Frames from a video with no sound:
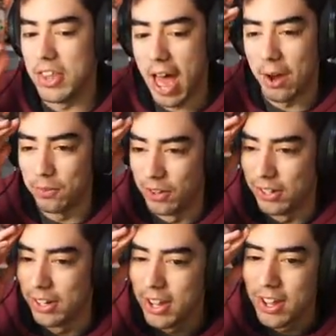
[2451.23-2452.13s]
that
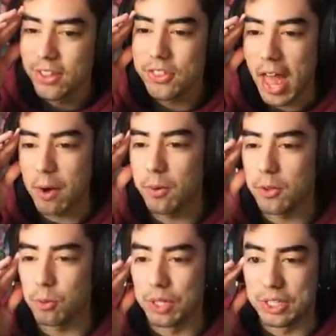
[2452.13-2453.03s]
one. That
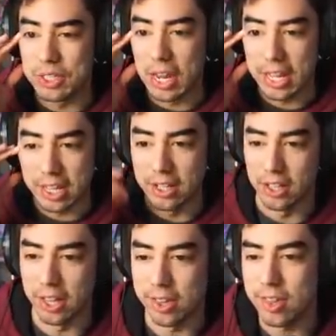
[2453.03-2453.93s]
was
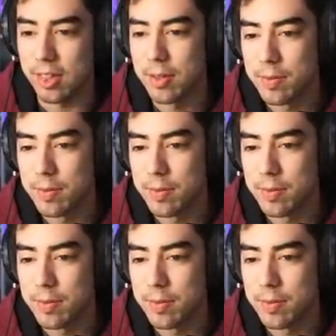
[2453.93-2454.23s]
ridiculous.